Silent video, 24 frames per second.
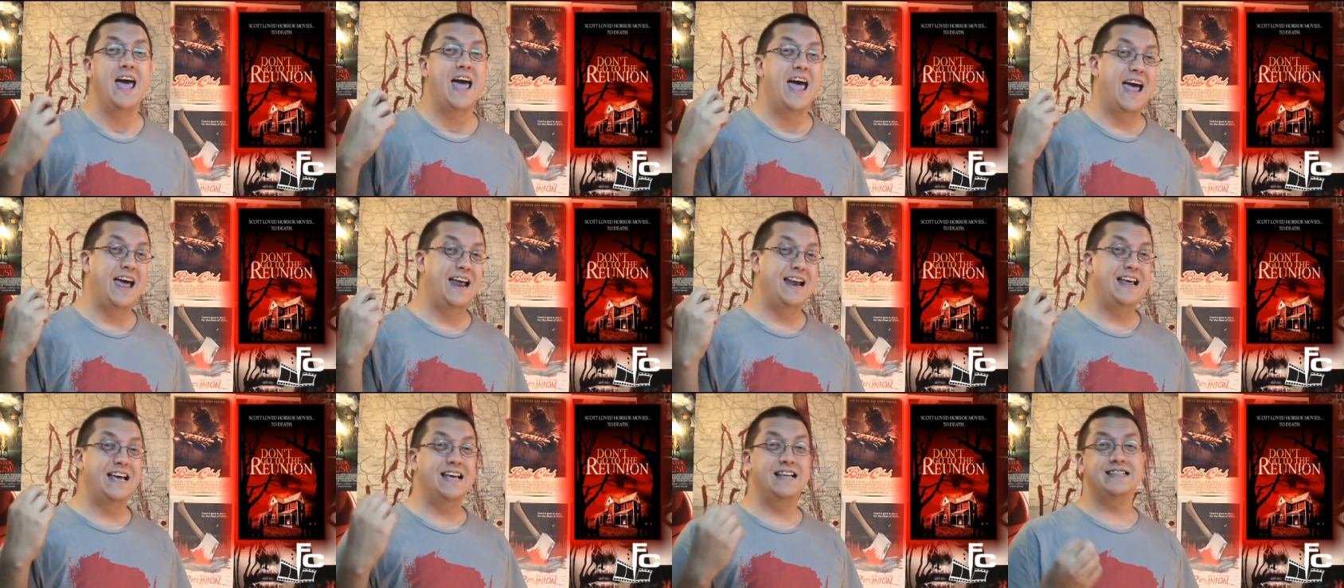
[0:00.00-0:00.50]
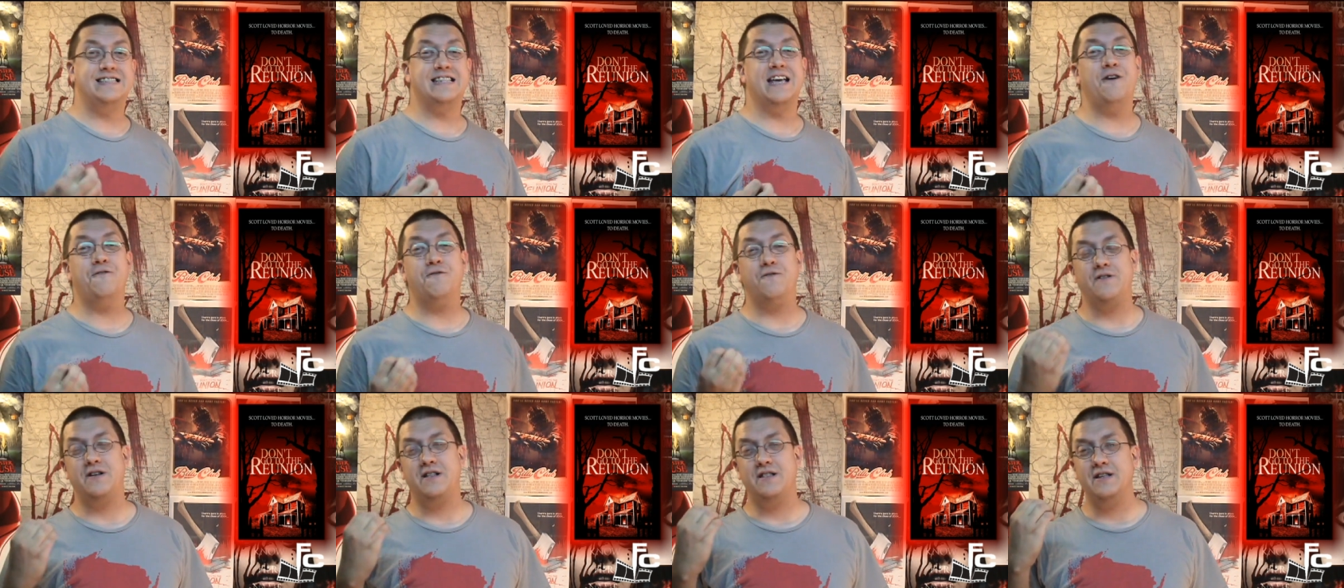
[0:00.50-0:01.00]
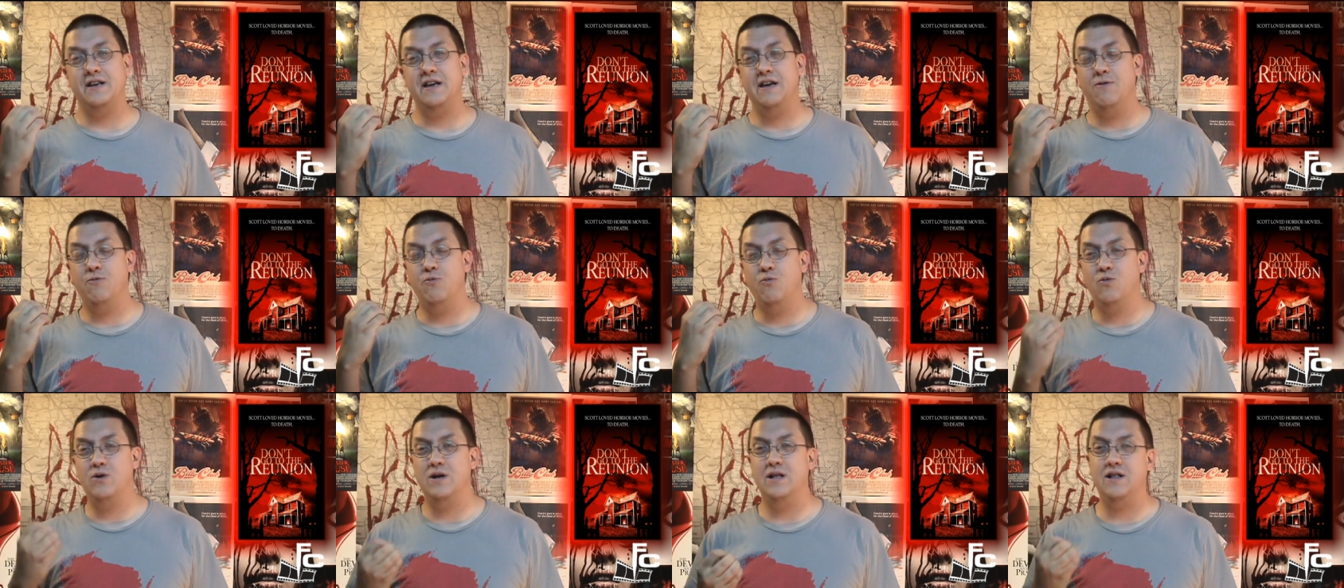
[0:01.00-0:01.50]
and it definitely
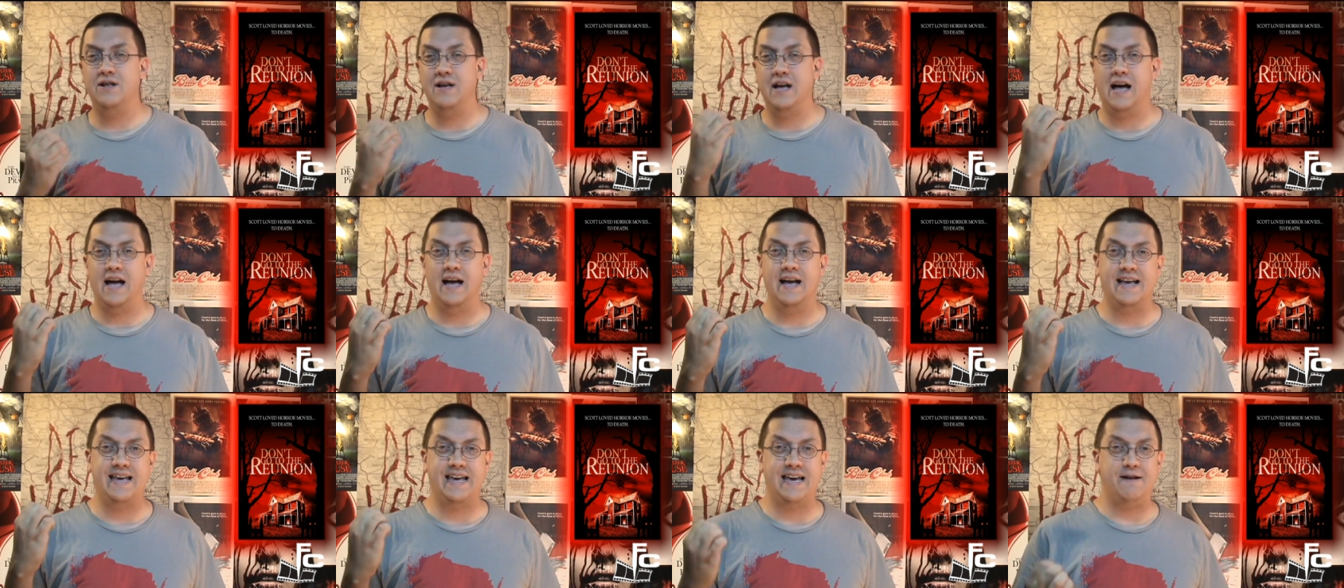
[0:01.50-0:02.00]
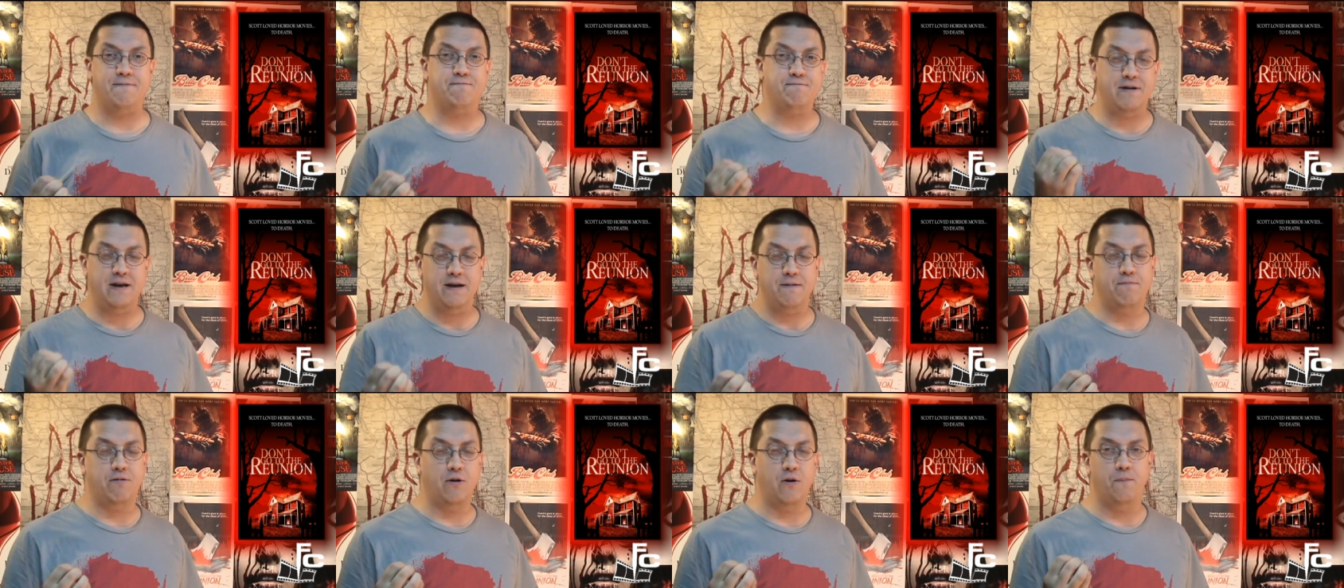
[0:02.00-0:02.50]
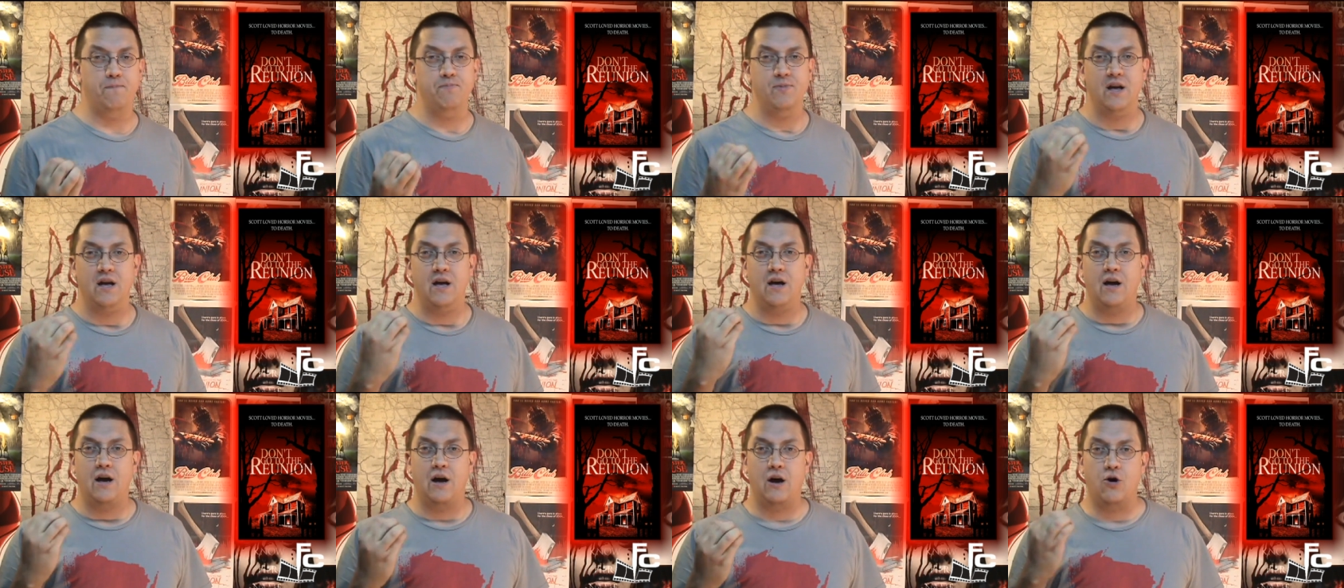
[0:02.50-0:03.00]
will uh, get people
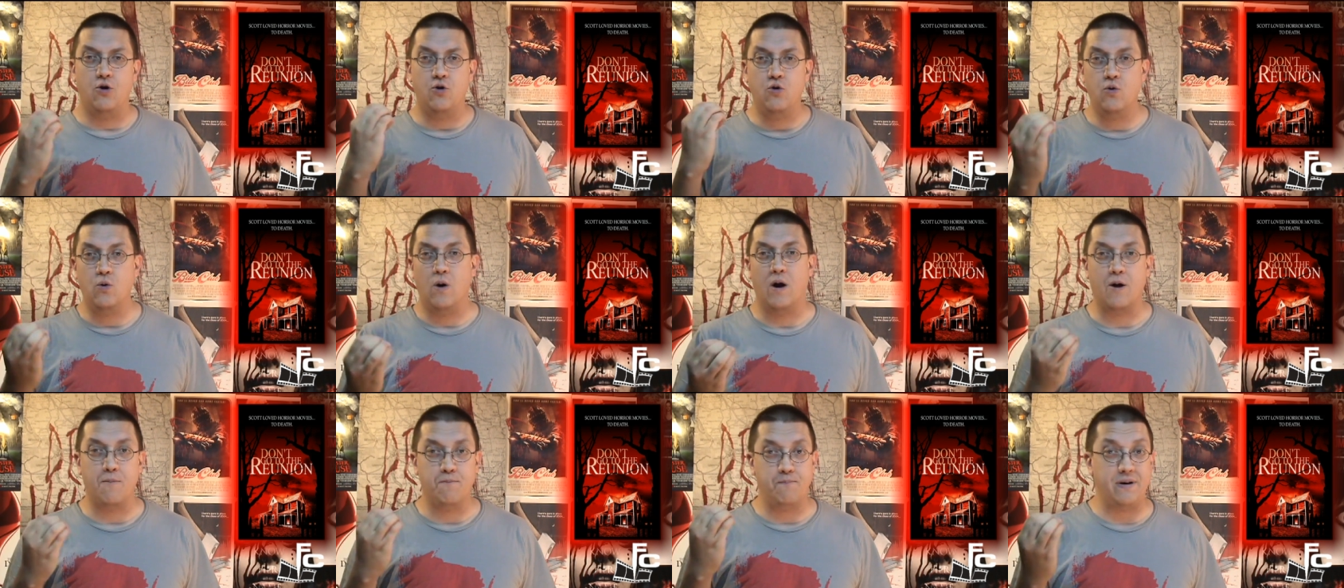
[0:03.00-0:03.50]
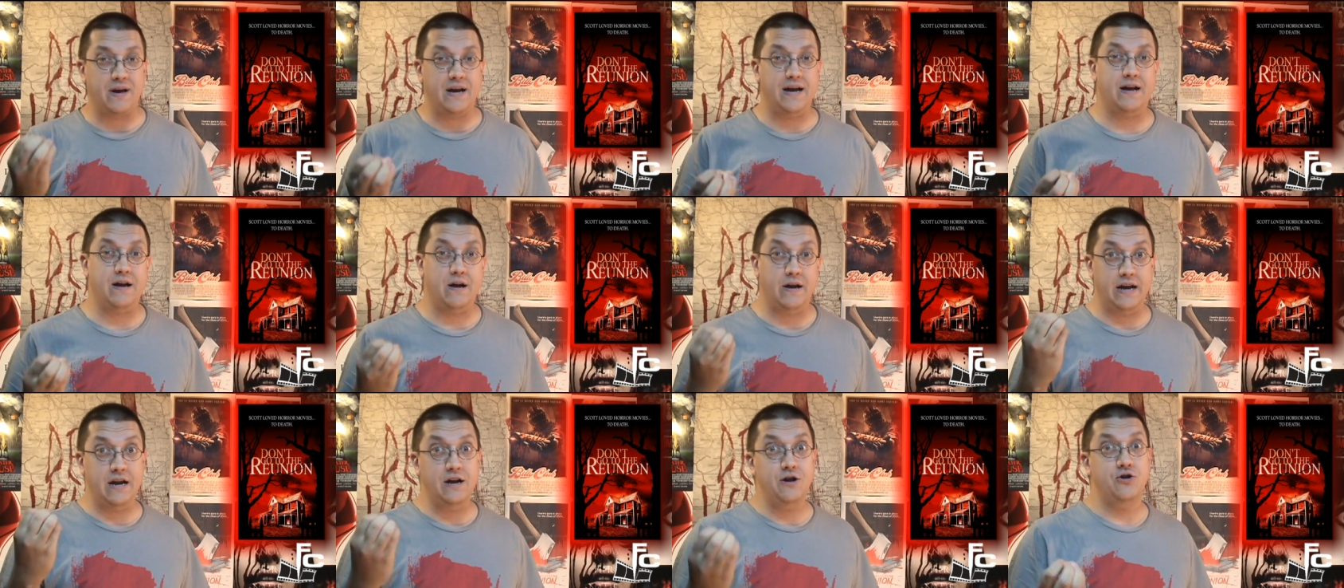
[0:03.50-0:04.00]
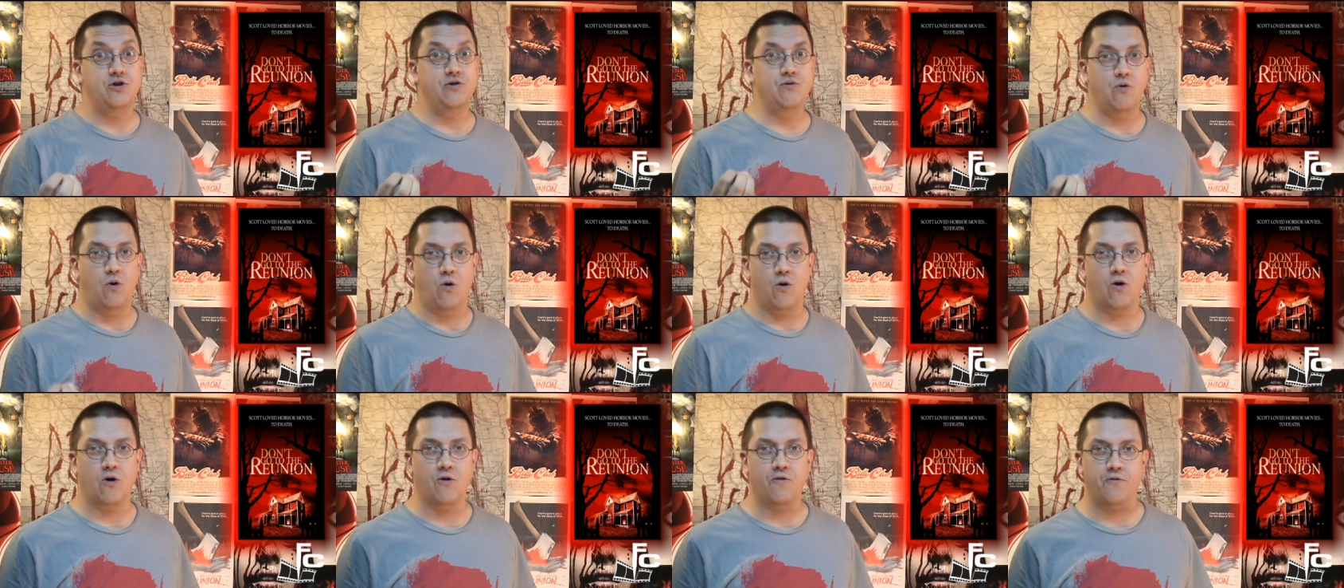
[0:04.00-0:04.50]
uh, who are big into
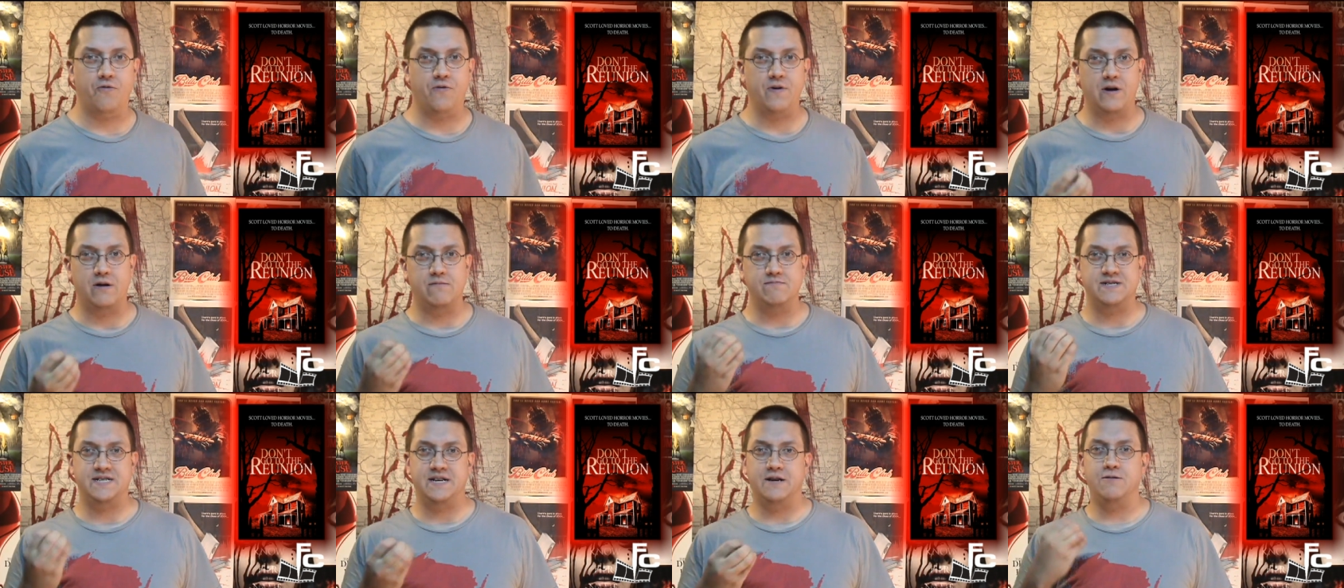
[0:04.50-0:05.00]
horror films.